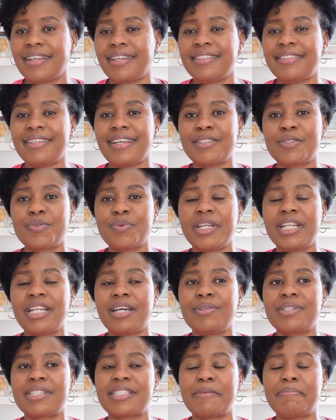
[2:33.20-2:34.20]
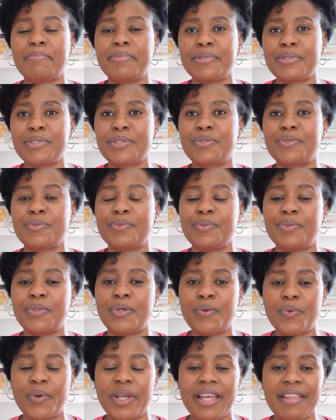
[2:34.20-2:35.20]
Just when I was supposed to
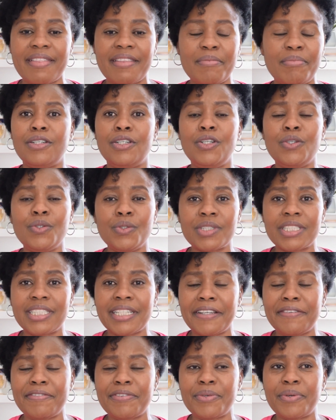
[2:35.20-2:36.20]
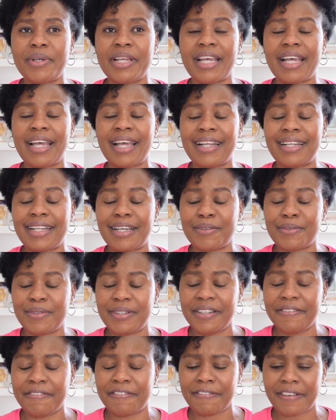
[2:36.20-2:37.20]
wear them, looked everywhere and I
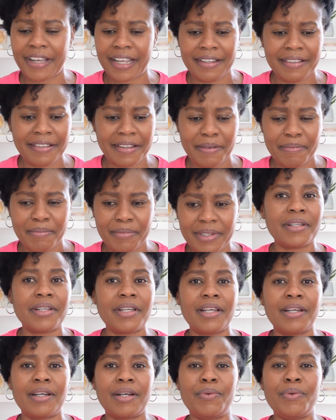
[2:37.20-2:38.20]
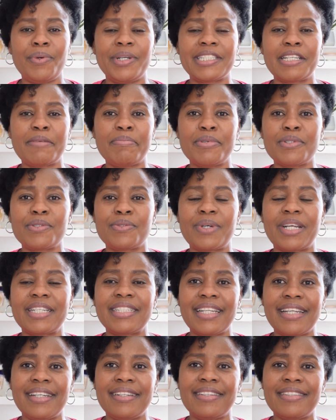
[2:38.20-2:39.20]
couldn't find them. We were supposed to
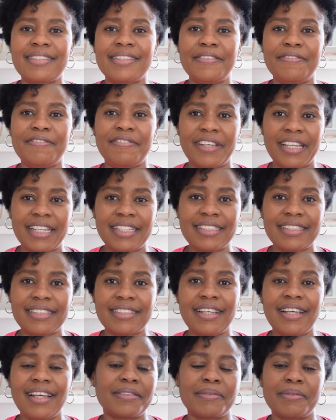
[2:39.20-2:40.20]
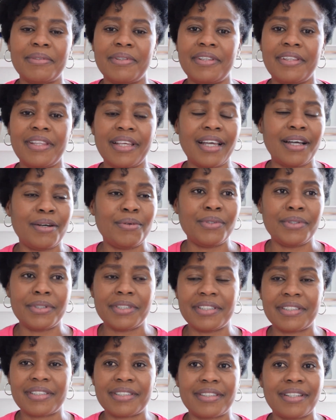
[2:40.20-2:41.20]
attend this event. There I
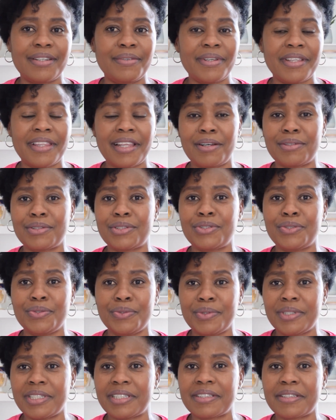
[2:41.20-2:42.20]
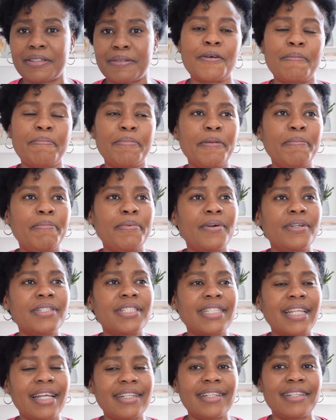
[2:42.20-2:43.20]
was without shoes. So people
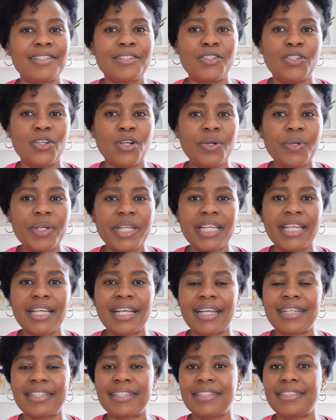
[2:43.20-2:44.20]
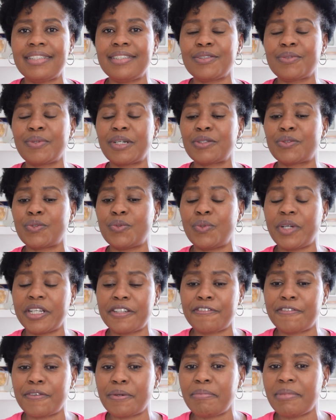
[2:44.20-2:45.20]
started going and they didn't want to
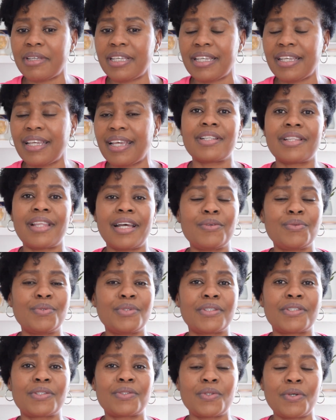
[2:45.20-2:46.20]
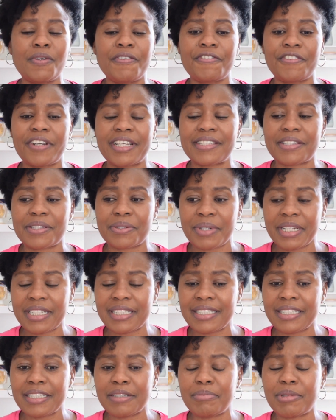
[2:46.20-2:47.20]
wait for me. That was so
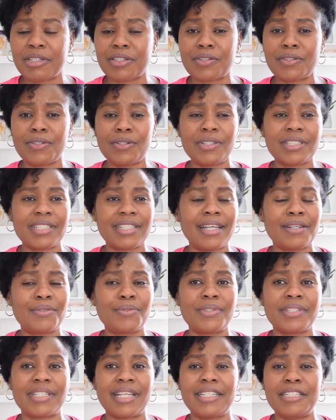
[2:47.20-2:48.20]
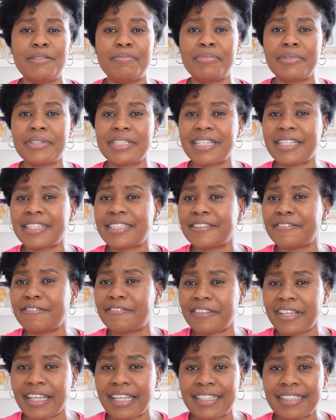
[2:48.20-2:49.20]
frustrating, because that was an important
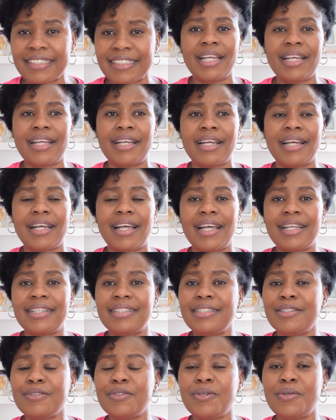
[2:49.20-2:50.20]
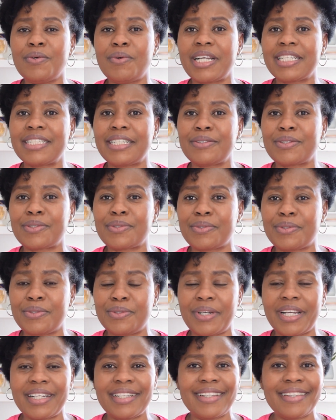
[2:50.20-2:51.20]
event. I didn't know what else to
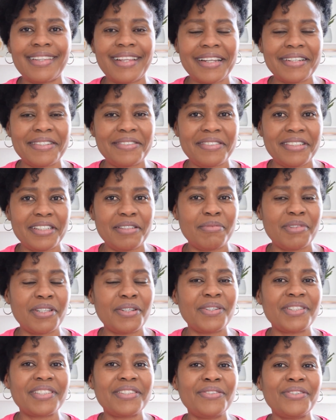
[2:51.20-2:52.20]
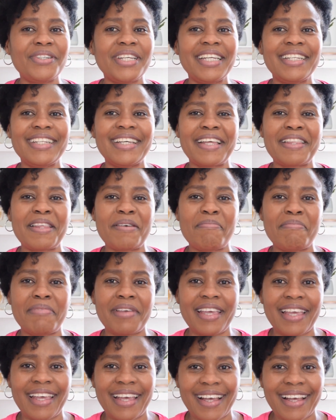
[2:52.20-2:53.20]
do. And in that dream, there was no any other
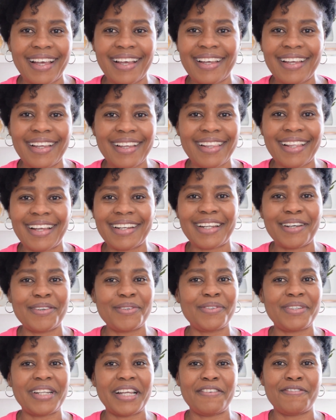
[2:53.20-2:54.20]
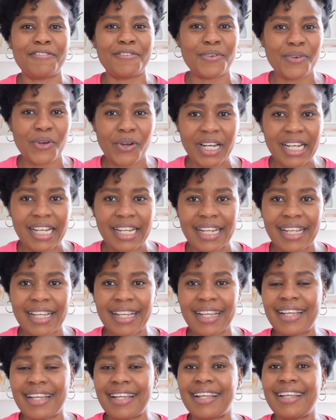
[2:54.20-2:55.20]
pair that I could have worn.
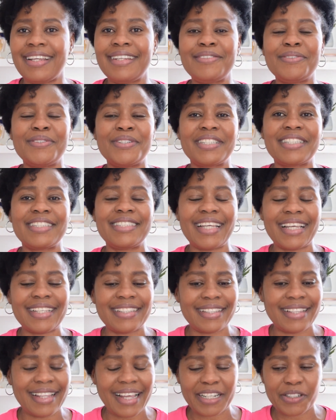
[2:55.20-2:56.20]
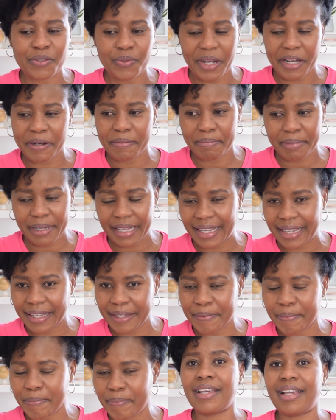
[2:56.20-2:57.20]
It was just that one pair.
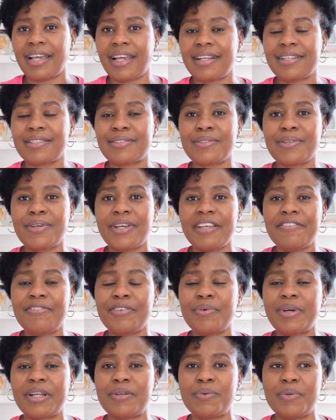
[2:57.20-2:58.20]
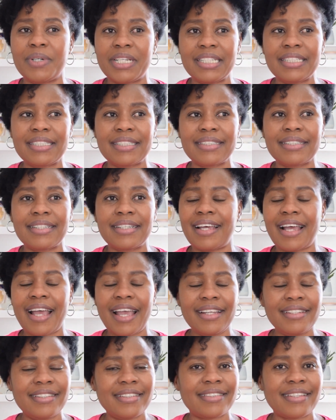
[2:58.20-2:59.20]
And so everyone went.
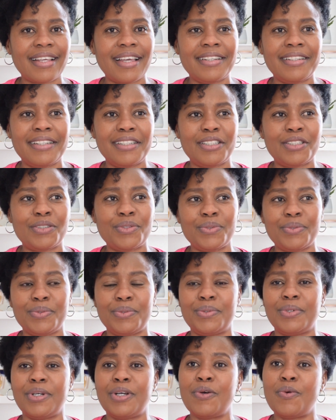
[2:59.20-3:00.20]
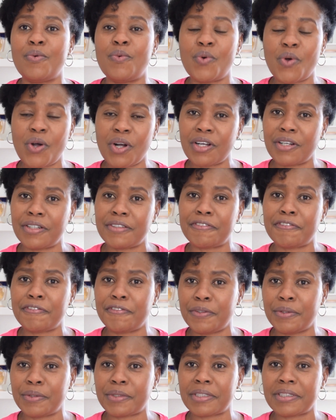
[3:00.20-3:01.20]
I decided to walk on
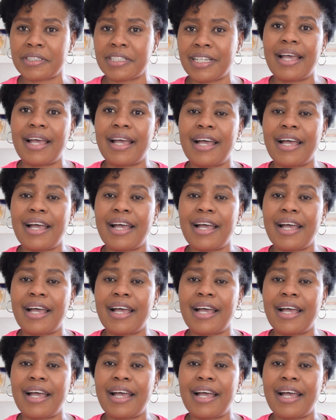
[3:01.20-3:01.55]
foot.